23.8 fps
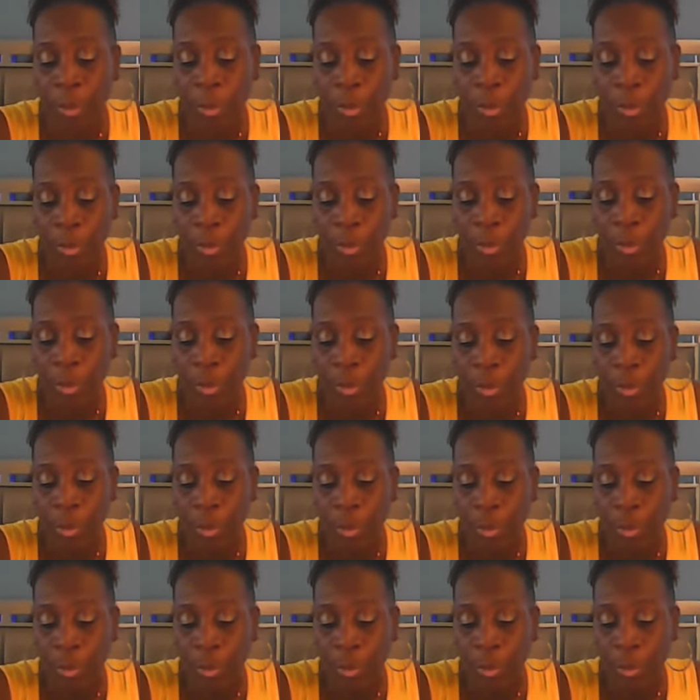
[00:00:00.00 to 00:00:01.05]

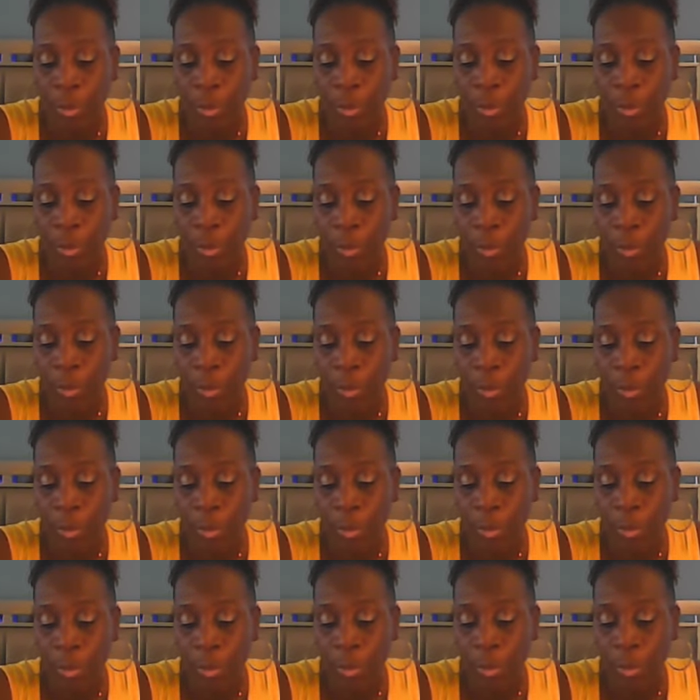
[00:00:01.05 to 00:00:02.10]

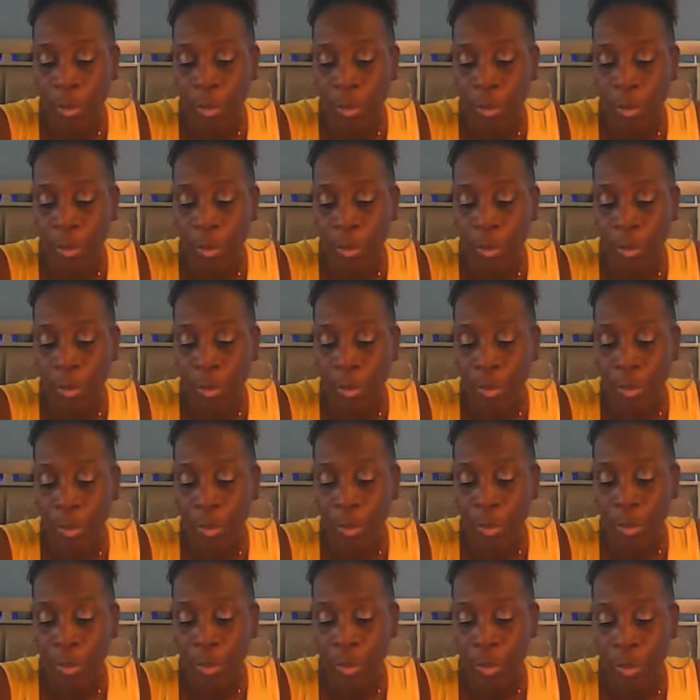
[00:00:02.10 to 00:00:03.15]

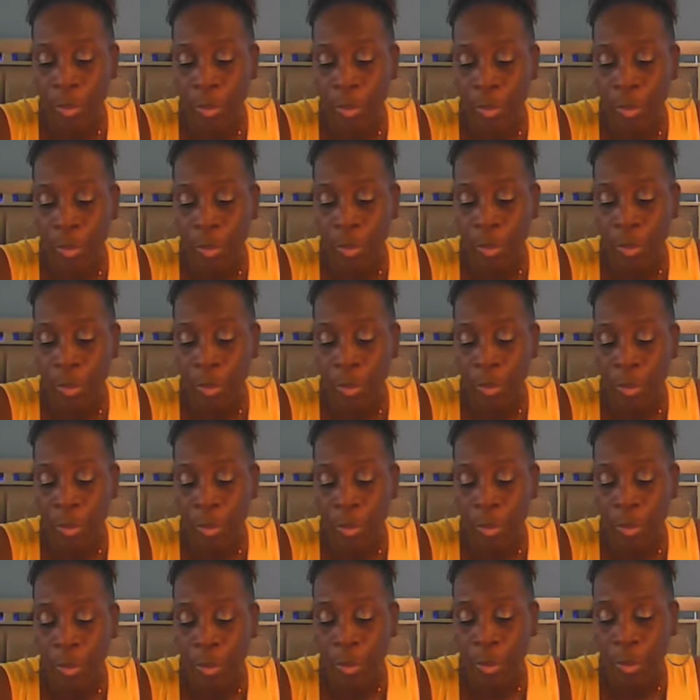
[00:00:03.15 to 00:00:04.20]

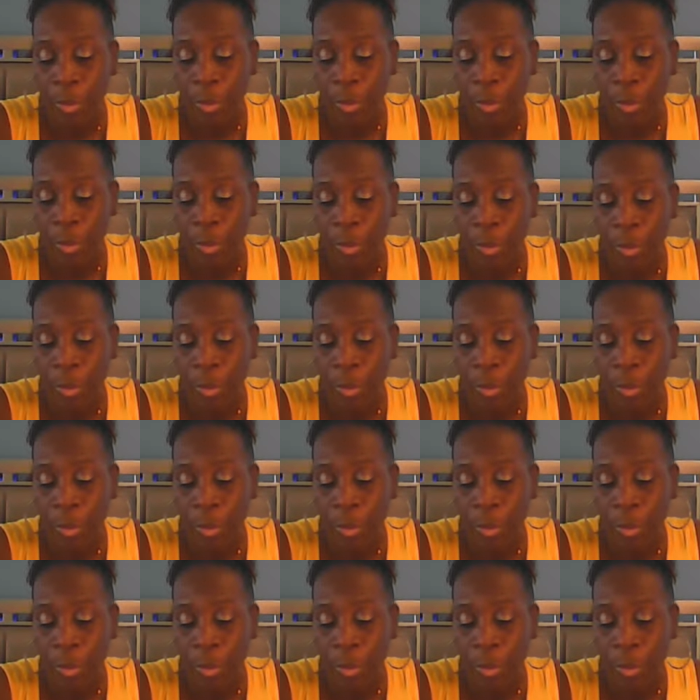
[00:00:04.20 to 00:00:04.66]
No one is speaking in this clip.